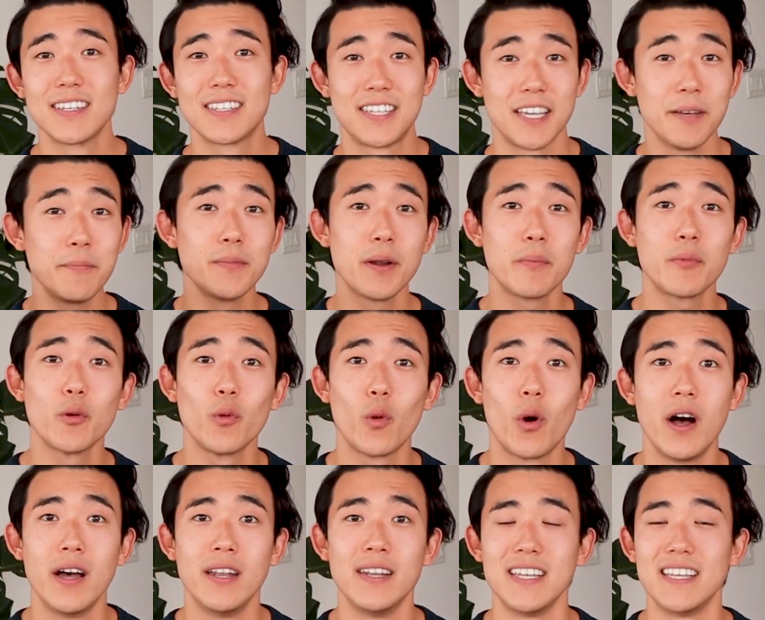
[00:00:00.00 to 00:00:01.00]
Tip number
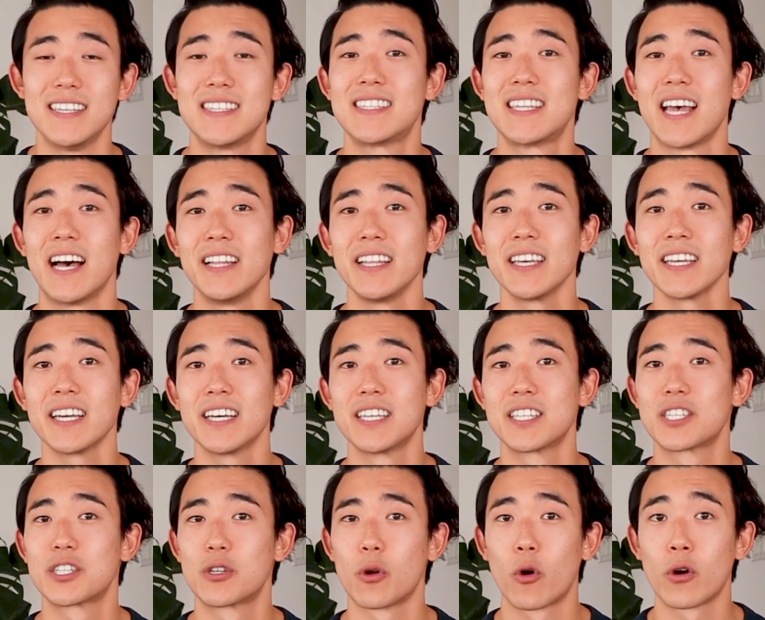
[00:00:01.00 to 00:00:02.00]
one is telling a
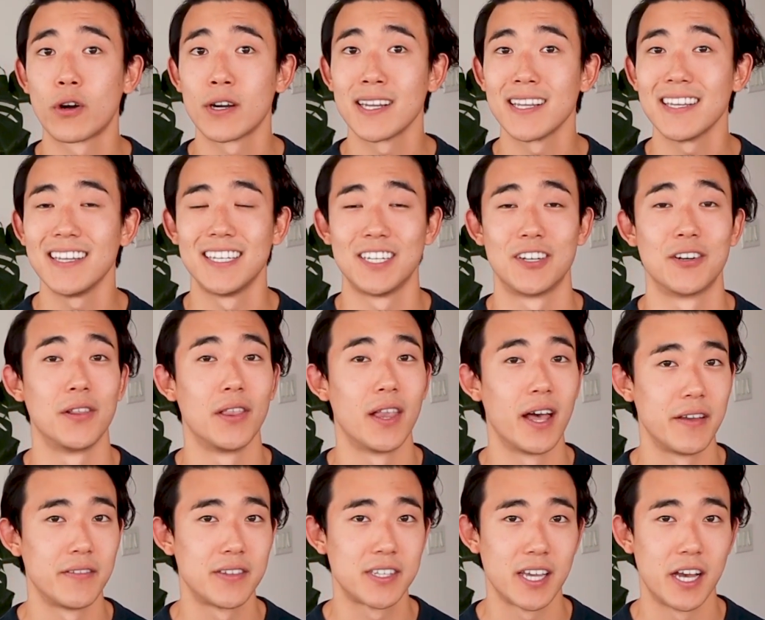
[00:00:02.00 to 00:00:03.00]
story in your
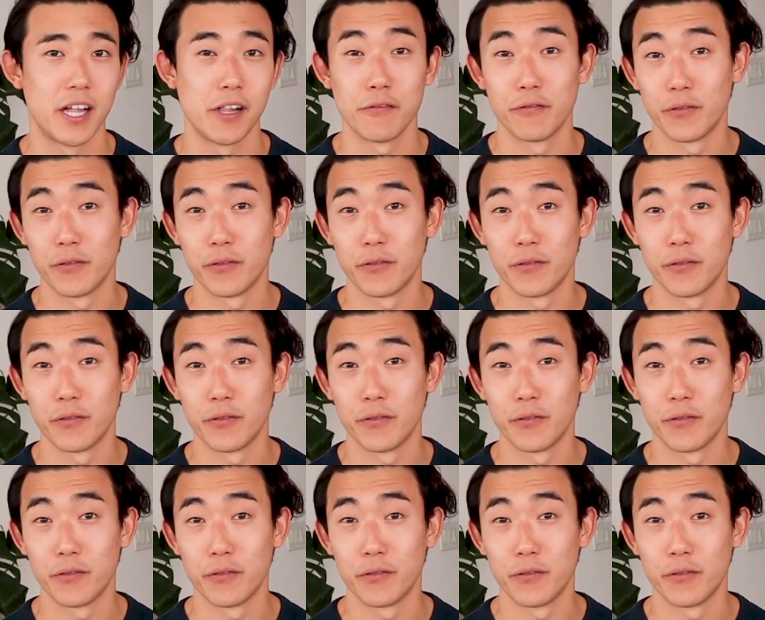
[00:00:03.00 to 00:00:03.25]
lifestyle